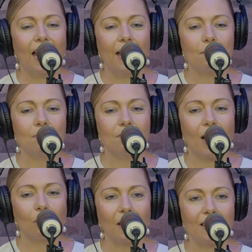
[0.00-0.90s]

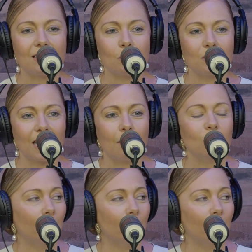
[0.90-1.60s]
I realized it was time